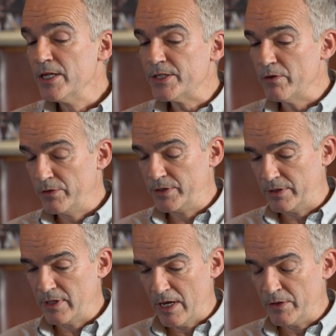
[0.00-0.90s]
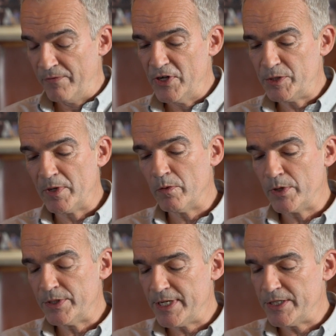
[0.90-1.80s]
So in the first bit of
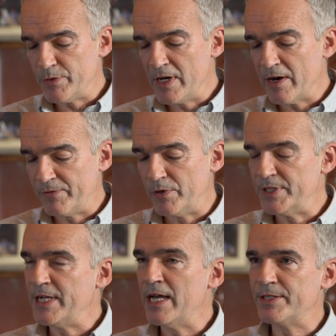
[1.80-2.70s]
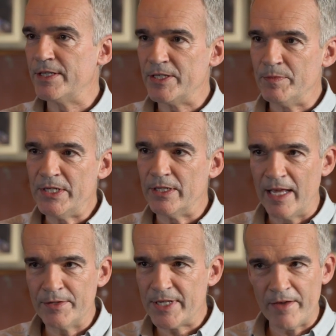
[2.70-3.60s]
what you said, straight after a disaster, there's immediate
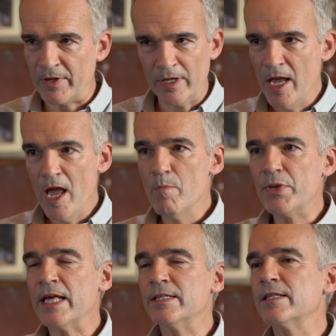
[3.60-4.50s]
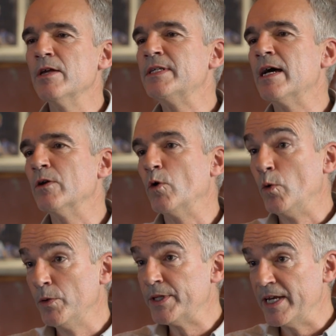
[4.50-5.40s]
life saving, but then slow down.
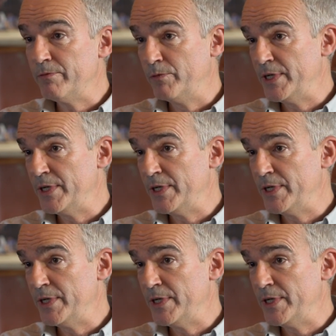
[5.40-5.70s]
All the